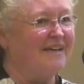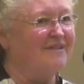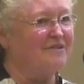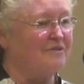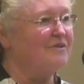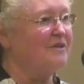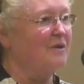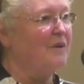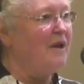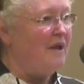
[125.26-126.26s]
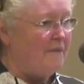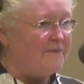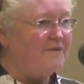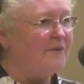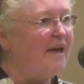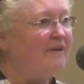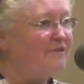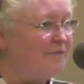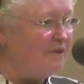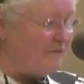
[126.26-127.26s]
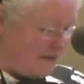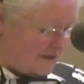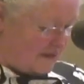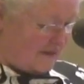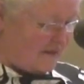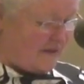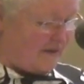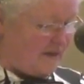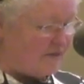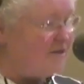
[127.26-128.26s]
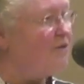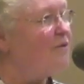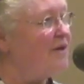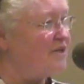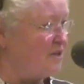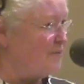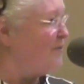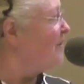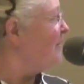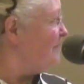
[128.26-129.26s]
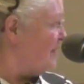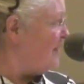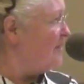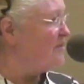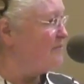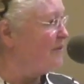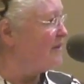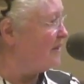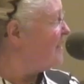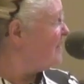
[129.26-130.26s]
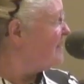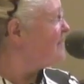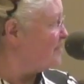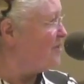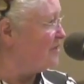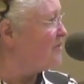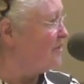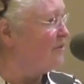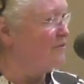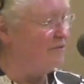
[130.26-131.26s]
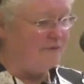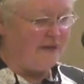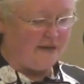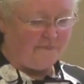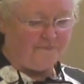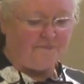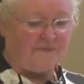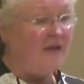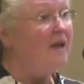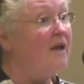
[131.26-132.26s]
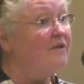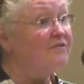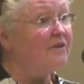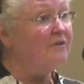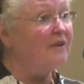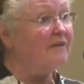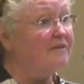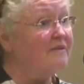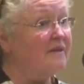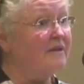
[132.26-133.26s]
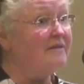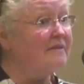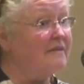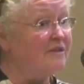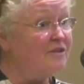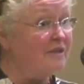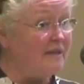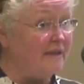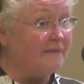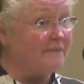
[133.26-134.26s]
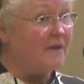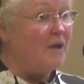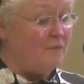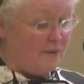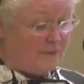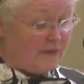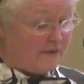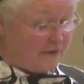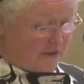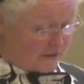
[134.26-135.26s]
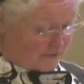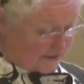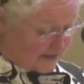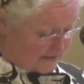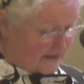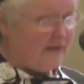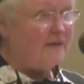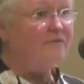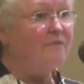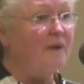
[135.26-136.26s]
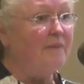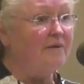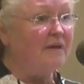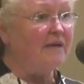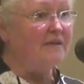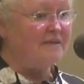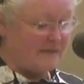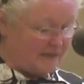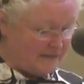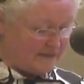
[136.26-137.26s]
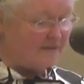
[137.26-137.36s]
answer. So, so after we do the, the yes, no questions, we'll give each one of the candidates a chance to go through again. So that's essentially it. We will have a closing at the end, about 90 seconds,